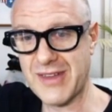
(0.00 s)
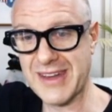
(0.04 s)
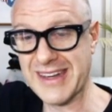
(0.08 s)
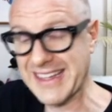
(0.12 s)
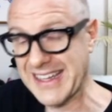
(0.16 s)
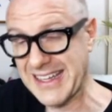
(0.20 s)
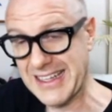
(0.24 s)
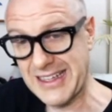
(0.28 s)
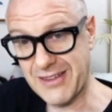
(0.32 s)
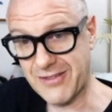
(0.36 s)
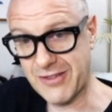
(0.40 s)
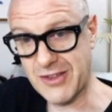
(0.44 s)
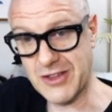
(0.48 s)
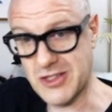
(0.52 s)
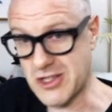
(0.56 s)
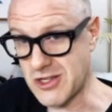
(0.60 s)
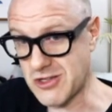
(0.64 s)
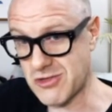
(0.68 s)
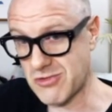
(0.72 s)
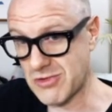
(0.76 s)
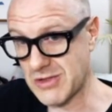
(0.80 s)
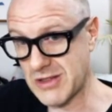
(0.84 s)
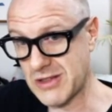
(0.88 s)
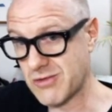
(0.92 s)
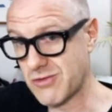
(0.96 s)
And again, if it
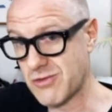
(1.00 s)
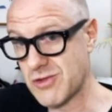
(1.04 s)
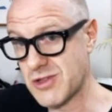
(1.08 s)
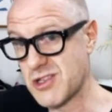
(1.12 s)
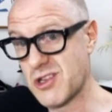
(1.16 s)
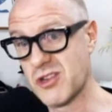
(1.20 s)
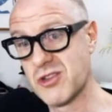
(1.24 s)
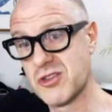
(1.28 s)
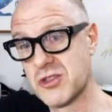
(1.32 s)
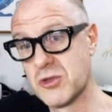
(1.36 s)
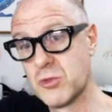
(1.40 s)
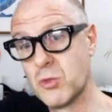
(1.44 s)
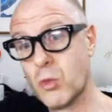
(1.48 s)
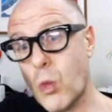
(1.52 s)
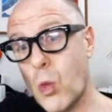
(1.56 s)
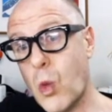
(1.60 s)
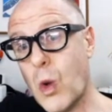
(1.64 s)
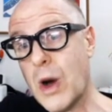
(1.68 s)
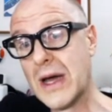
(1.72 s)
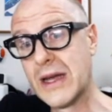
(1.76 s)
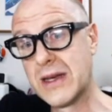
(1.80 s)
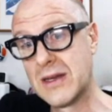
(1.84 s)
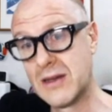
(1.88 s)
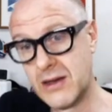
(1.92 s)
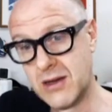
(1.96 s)
just results in
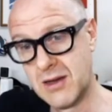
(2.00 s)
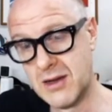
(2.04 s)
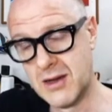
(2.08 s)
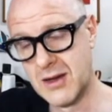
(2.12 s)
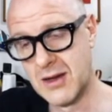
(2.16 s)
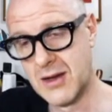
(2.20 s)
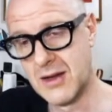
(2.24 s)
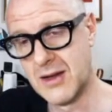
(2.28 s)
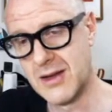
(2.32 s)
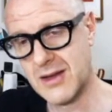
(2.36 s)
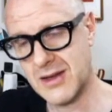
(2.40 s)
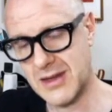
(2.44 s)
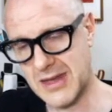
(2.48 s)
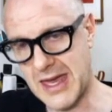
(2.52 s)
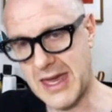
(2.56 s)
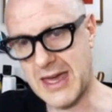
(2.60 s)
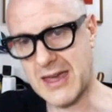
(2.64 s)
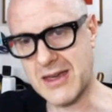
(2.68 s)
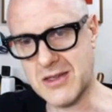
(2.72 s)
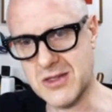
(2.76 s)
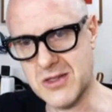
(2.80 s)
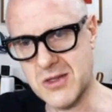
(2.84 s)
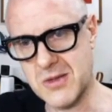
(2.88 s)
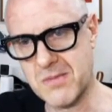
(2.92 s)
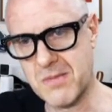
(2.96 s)
one
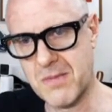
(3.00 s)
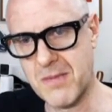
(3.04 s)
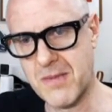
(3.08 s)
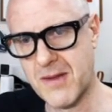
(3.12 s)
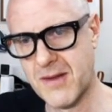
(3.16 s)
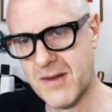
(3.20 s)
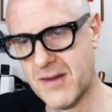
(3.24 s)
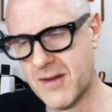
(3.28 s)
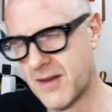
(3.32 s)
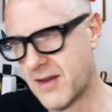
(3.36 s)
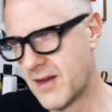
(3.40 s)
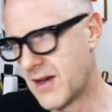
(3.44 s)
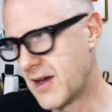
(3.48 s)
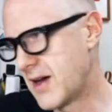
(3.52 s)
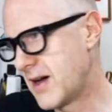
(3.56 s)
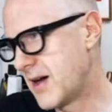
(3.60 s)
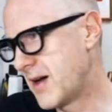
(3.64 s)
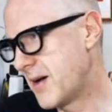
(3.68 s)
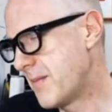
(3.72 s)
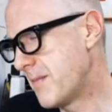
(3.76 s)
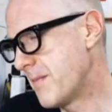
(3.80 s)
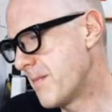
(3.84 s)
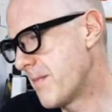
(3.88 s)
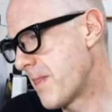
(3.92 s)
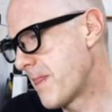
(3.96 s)
case,
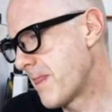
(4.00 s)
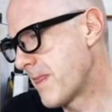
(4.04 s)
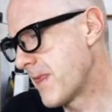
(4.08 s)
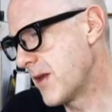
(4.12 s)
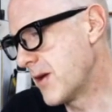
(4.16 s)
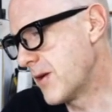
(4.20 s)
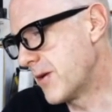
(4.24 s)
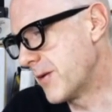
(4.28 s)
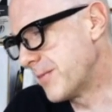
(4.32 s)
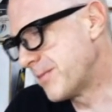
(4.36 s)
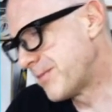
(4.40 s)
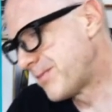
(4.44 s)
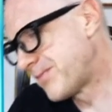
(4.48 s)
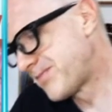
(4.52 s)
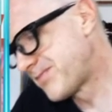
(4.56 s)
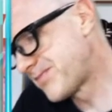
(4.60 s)
you know,